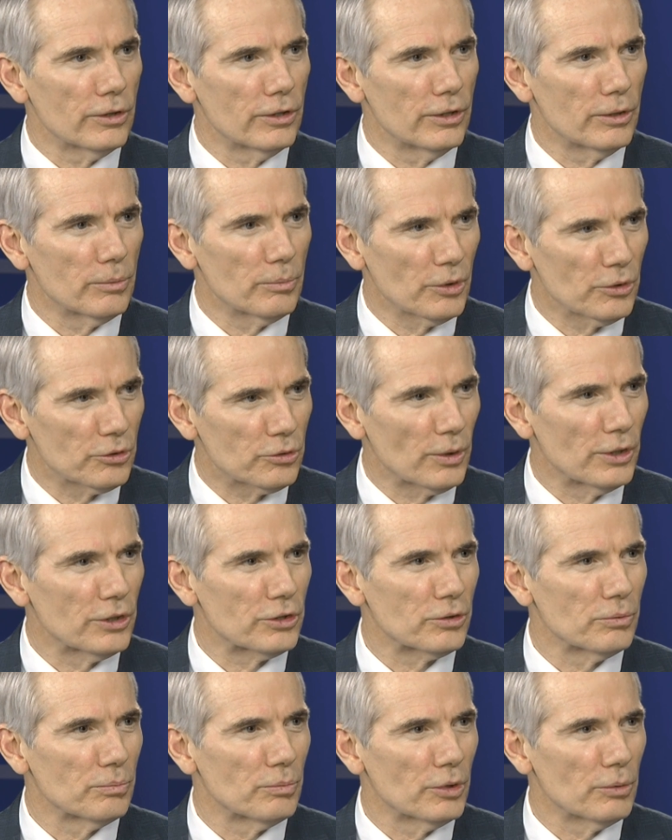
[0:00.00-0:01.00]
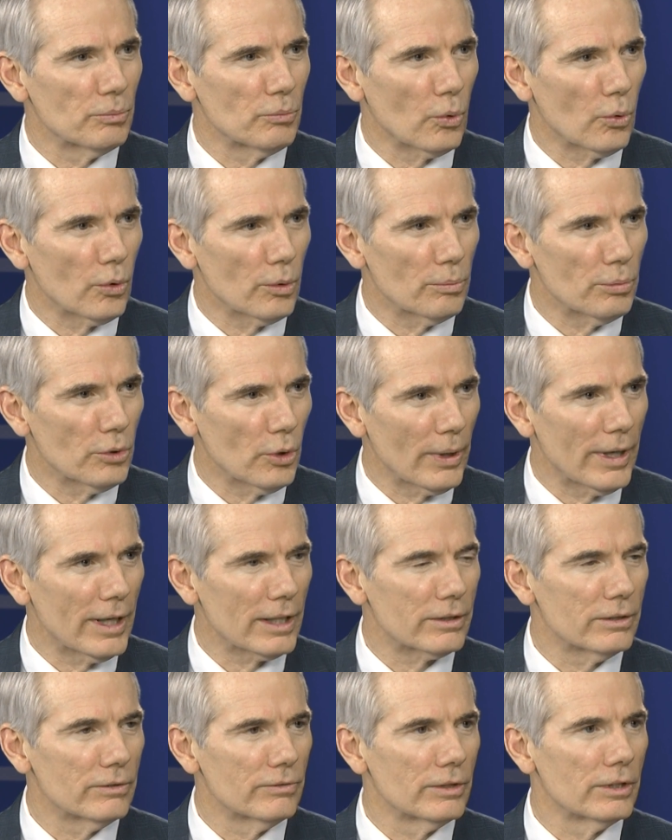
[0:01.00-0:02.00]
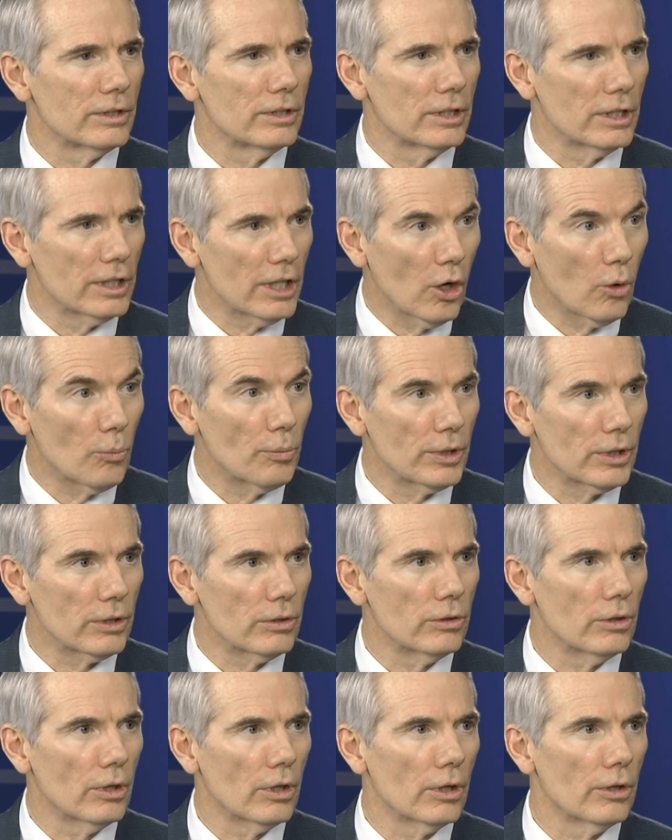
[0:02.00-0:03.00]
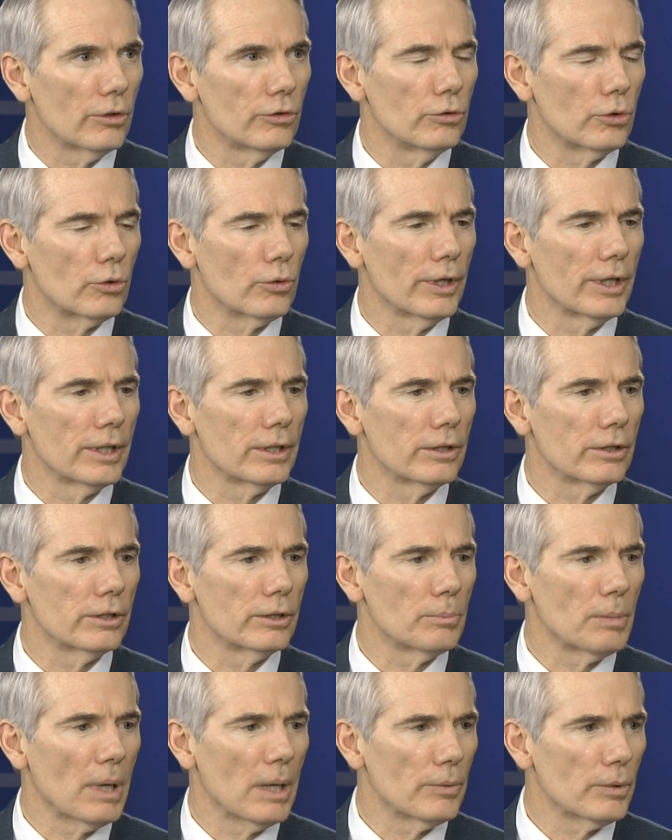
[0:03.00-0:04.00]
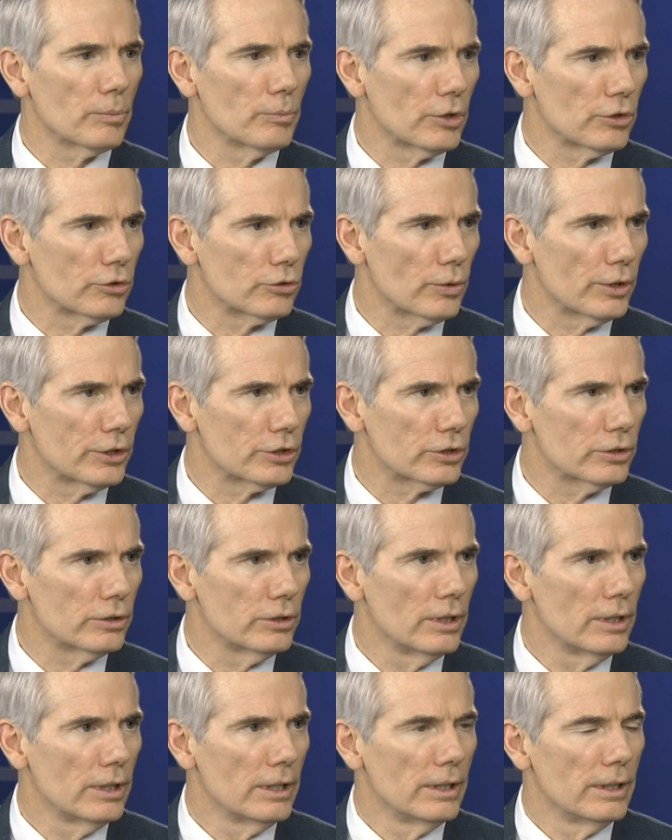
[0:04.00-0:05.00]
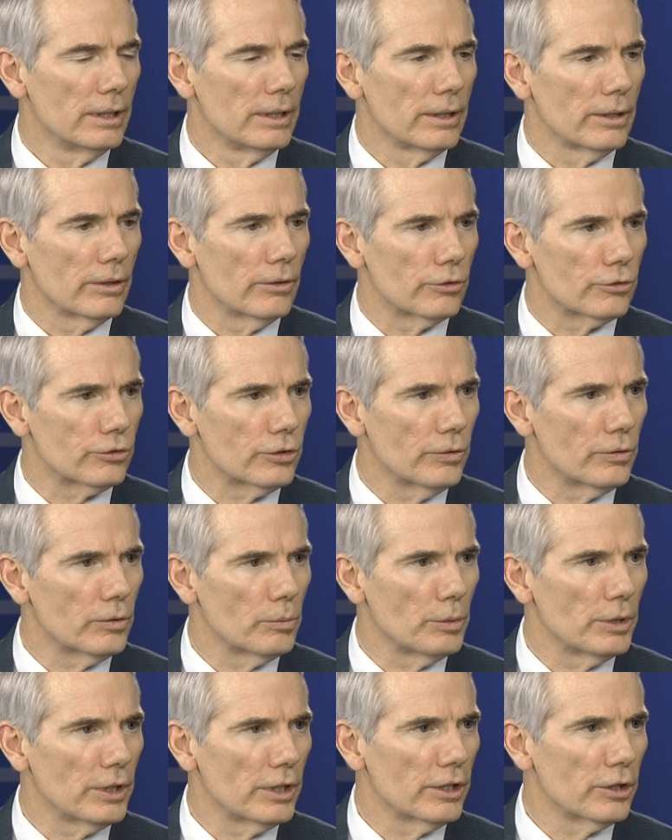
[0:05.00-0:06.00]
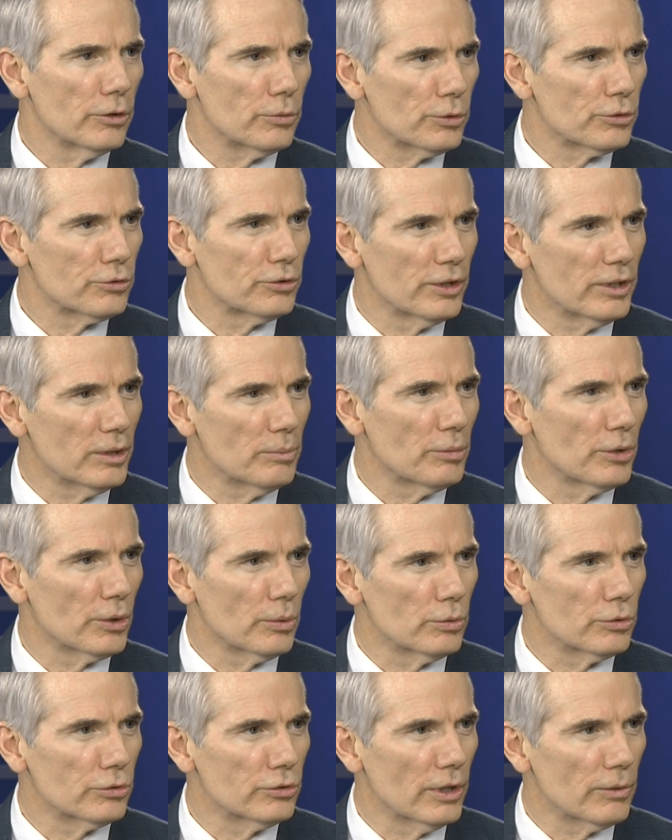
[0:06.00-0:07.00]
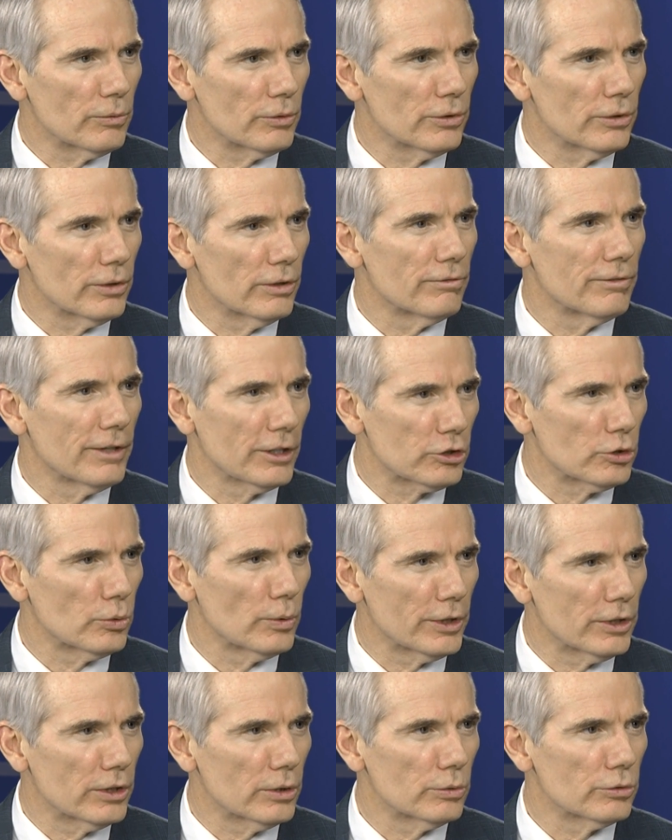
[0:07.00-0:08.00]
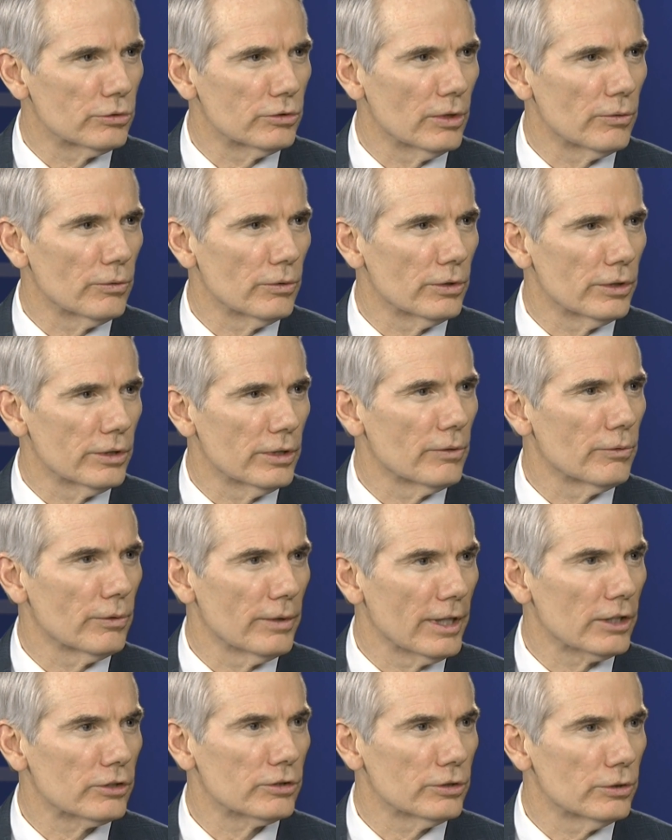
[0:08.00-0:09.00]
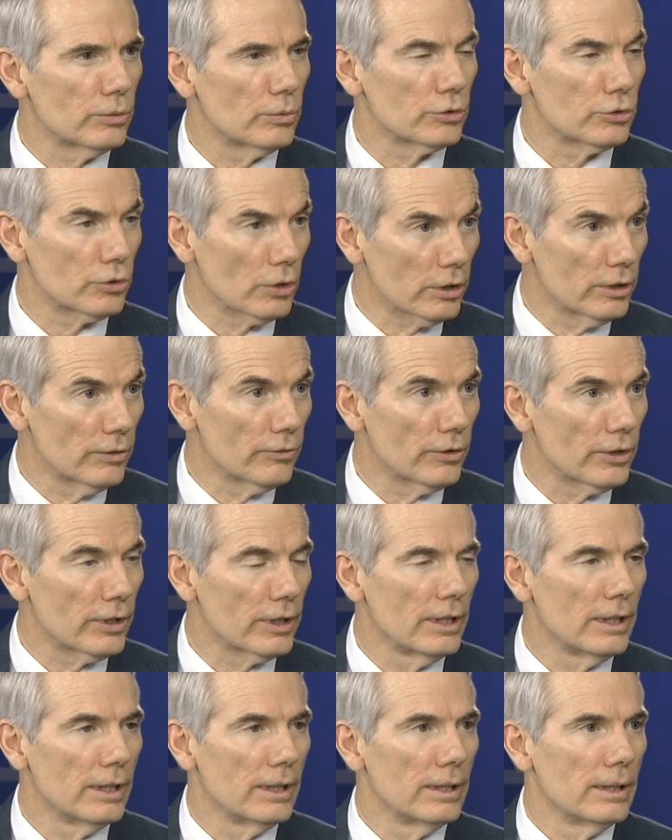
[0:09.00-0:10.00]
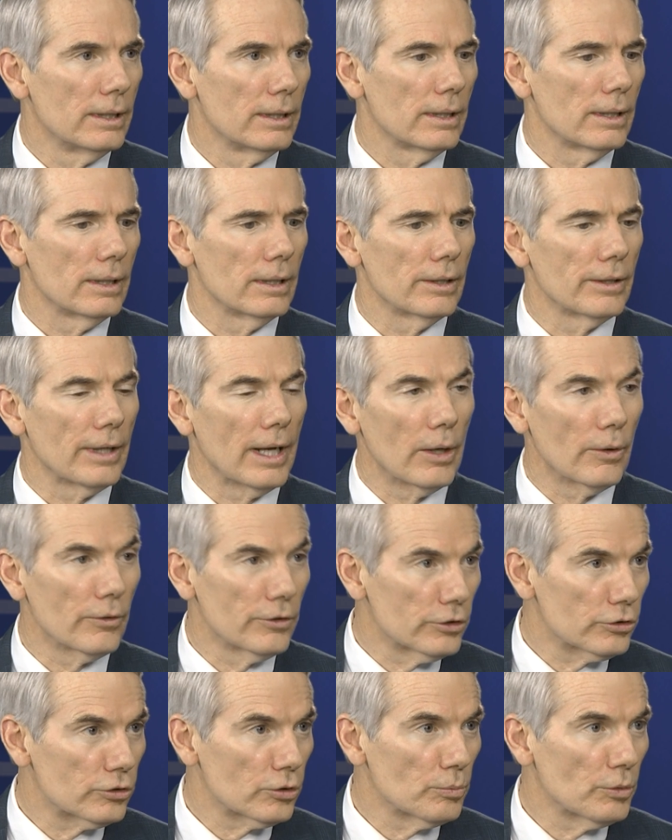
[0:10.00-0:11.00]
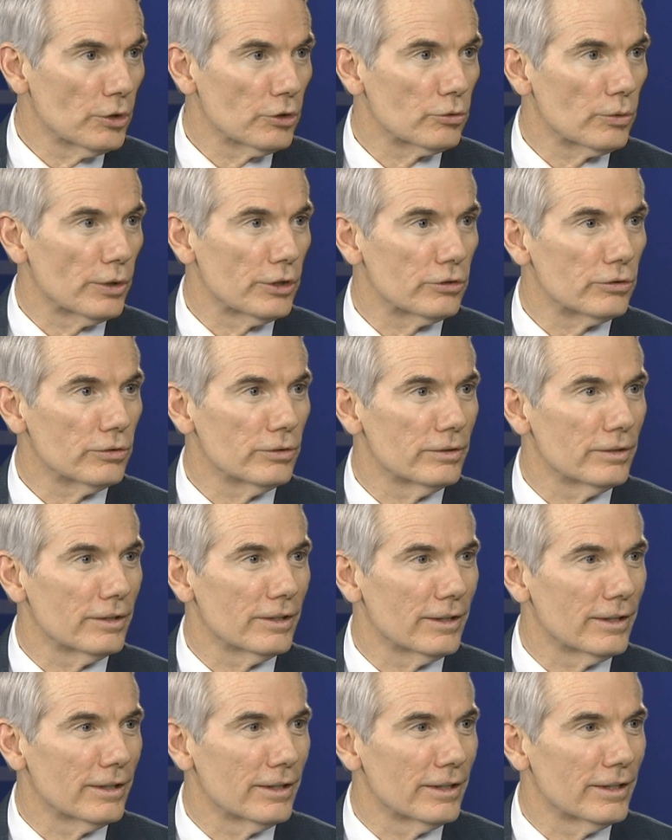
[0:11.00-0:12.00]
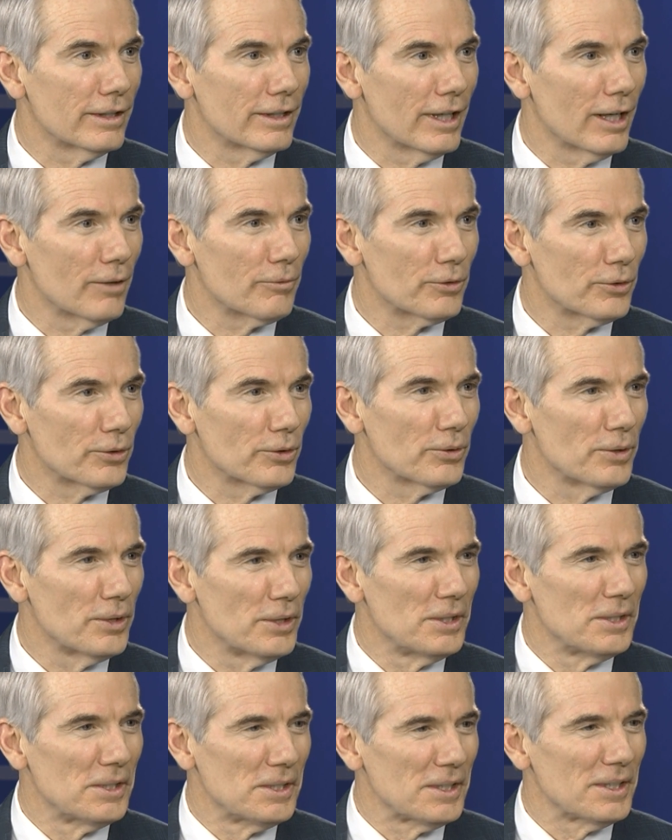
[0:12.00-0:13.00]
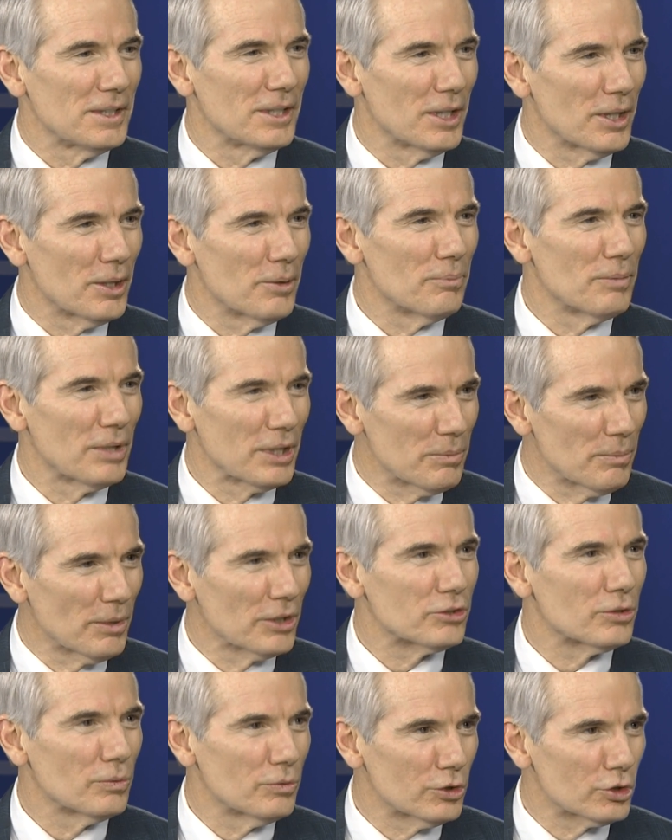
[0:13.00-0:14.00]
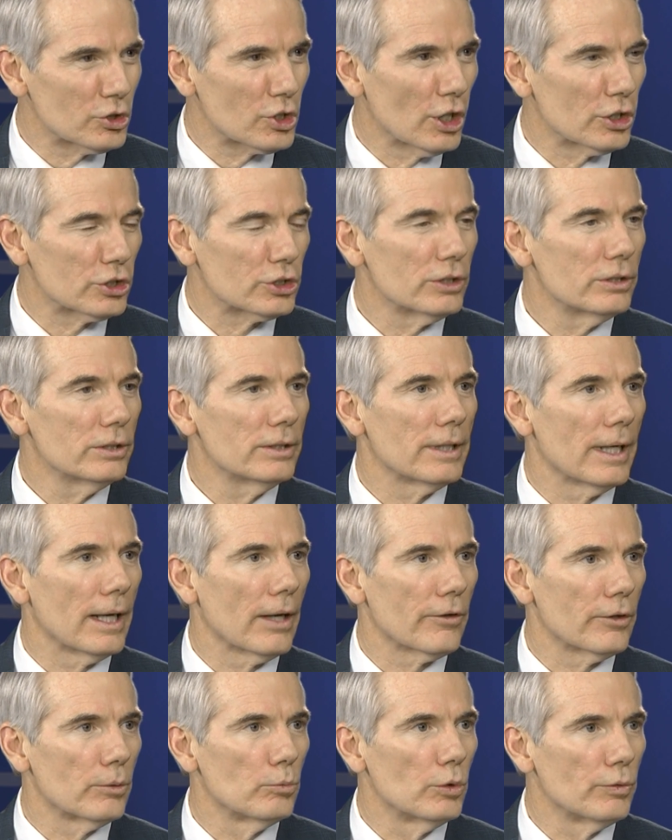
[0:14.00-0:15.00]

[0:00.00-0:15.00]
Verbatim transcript: the administration been more proactive in, in helping uh, Ukraine? In the Obama administration, there seemed to be an interest in it, but it was never effectuated. It was never, it never actually was delivered. Uh, now in this administration, uh, after uh, many months of discussion, now they're